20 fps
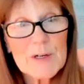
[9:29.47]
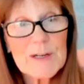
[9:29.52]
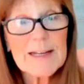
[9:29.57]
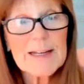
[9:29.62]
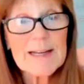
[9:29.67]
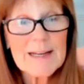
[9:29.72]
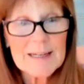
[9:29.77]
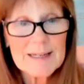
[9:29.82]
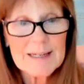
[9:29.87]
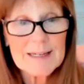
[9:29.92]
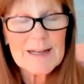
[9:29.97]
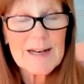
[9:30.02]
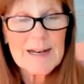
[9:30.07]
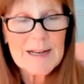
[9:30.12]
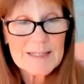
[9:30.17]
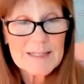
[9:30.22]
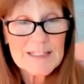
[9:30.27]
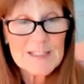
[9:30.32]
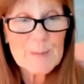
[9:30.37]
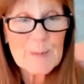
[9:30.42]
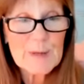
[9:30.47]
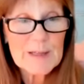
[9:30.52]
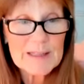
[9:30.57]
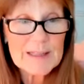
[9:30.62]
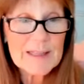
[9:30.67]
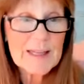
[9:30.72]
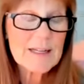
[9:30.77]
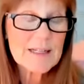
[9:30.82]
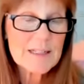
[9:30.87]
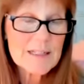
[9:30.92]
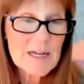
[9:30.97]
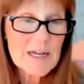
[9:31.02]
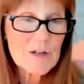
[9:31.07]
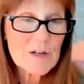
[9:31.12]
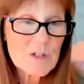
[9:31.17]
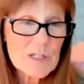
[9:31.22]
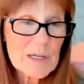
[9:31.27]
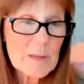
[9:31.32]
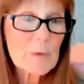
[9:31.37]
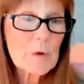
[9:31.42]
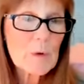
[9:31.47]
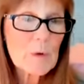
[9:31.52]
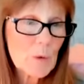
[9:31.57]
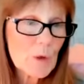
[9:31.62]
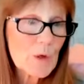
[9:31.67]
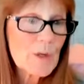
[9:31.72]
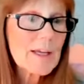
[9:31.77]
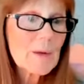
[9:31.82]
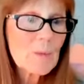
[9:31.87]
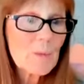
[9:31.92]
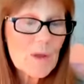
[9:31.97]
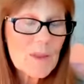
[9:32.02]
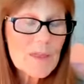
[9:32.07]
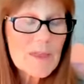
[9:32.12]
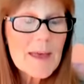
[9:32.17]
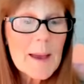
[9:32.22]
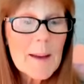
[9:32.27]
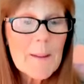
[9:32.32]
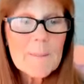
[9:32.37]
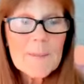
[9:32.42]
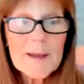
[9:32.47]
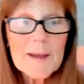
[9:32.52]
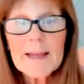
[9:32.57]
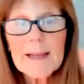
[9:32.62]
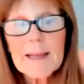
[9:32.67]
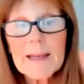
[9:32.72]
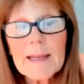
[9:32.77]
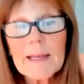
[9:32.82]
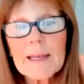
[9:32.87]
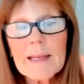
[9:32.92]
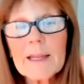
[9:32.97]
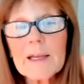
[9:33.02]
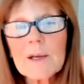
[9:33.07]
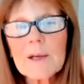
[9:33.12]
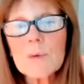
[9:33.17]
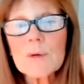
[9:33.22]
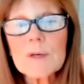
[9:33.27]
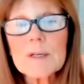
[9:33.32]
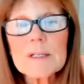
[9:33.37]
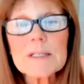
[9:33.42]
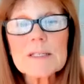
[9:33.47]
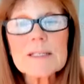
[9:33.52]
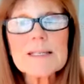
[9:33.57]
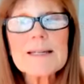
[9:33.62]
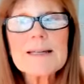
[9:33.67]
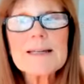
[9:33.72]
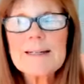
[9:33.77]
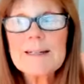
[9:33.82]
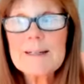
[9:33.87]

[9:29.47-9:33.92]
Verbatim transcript: And I spent that entire summer working with him. And it was